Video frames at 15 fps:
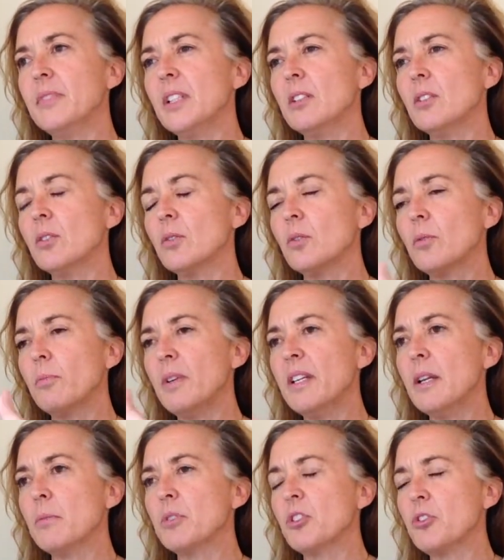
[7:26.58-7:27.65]
you know,
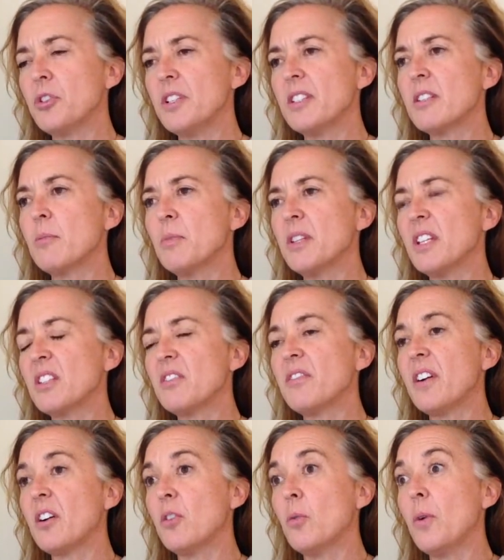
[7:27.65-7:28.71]
being able to treat someone that's
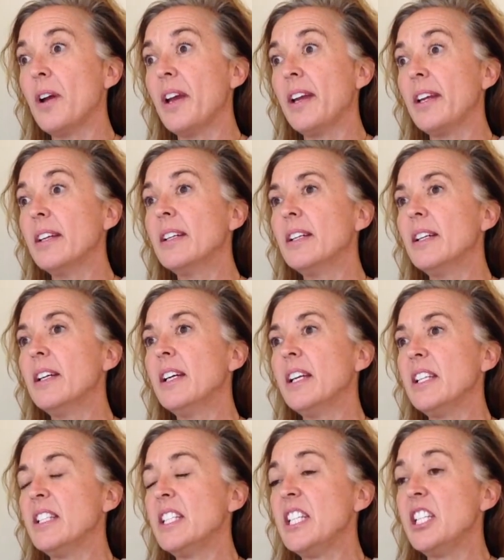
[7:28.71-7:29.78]
far away
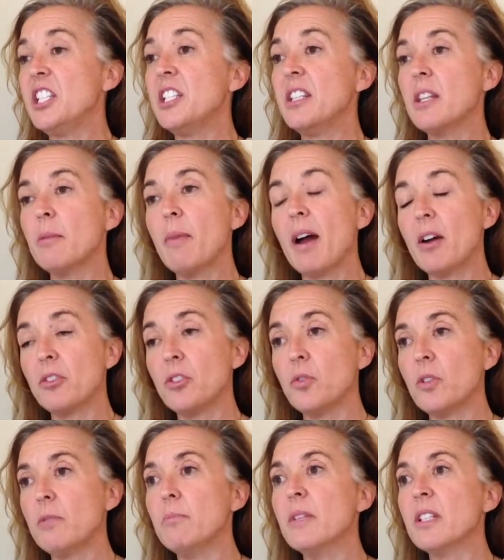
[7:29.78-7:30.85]
and teaching them how
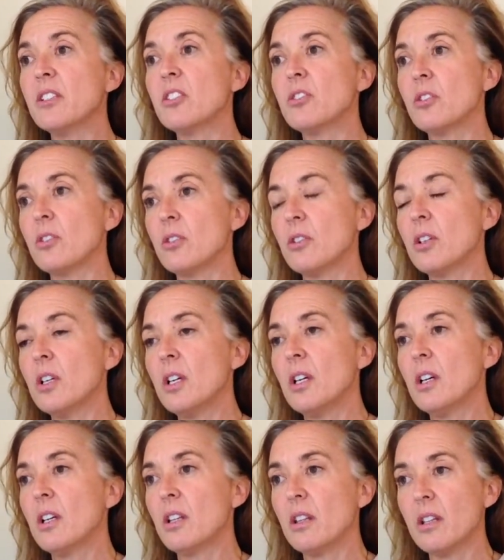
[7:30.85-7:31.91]
to administer
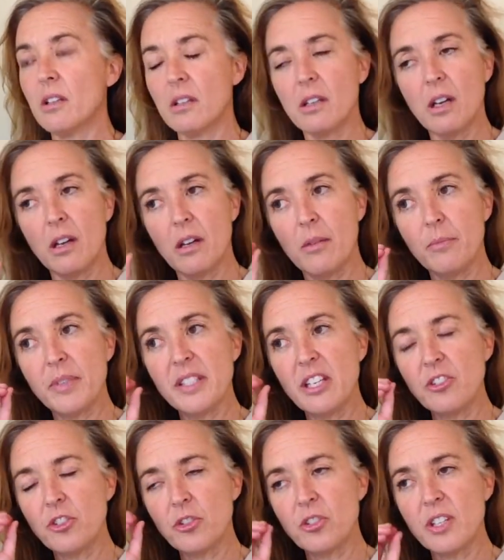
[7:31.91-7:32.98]
the
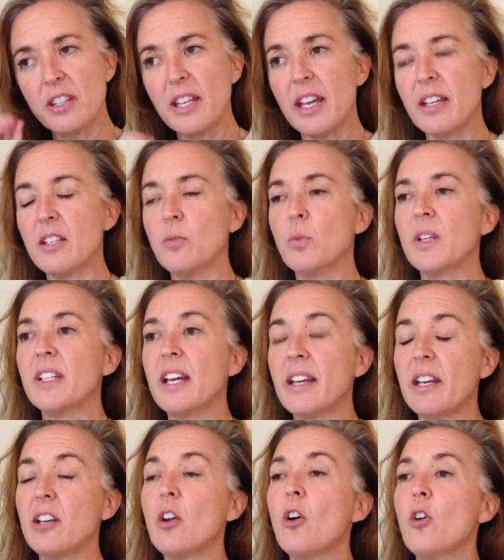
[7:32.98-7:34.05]
sensors on the head and whatnot
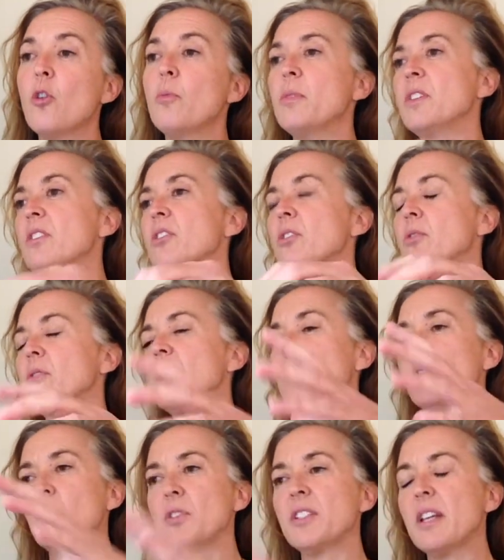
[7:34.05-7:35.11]
at home. And so,
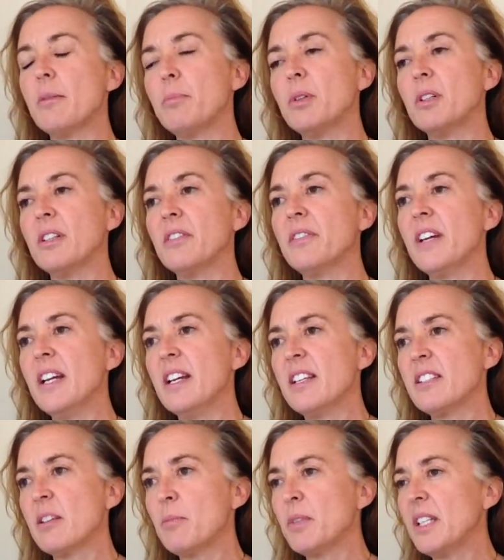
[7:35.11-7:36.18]
like, for example, if
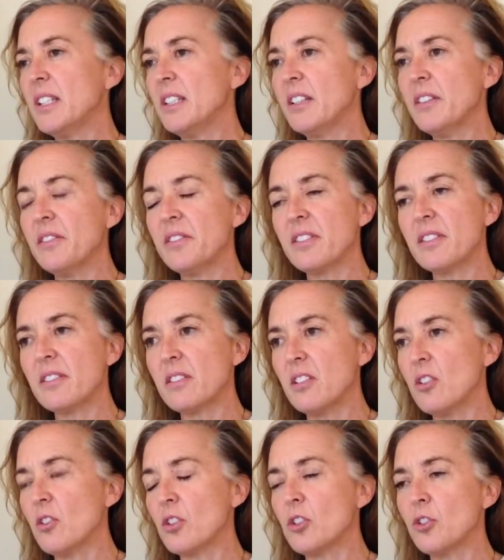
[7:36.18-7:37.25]
somebody lives,
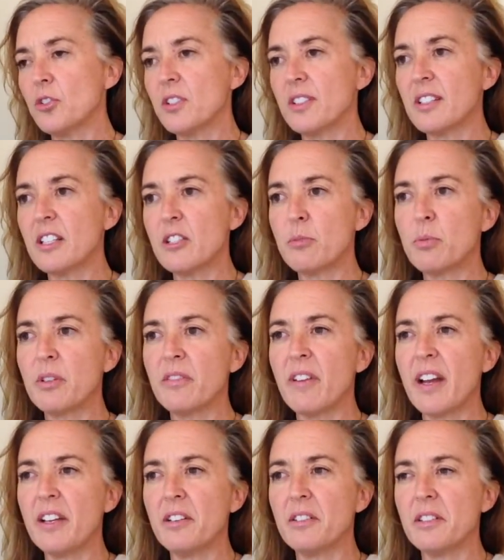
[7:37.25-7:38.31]
you know, the closest lens
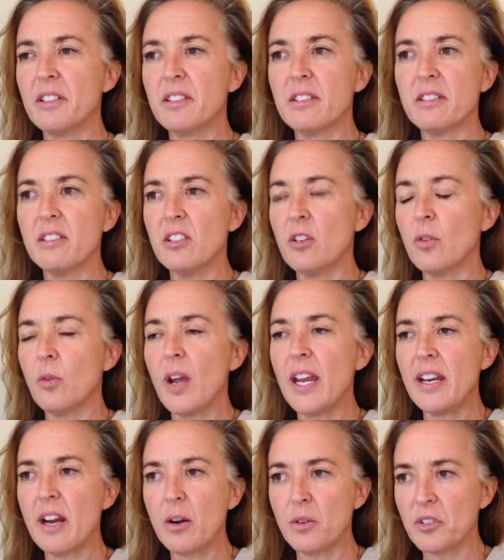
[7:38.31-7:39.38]
provider is, you know,
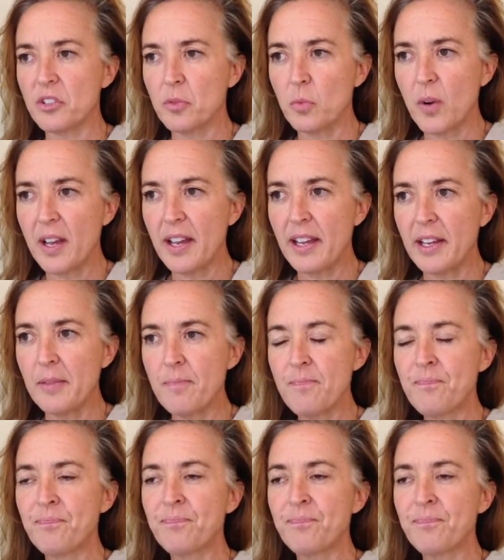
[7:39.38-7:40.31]
8 hours away,